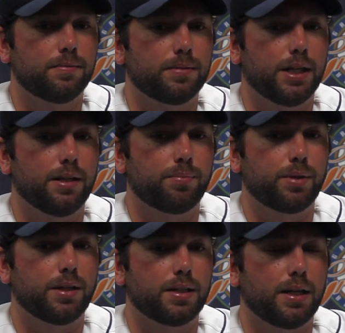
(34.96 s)
Yeah, I'm
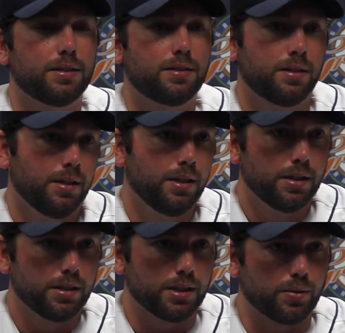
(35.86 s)
proud of the guys.
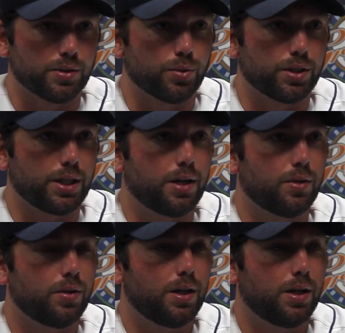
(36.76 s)
You always wonder how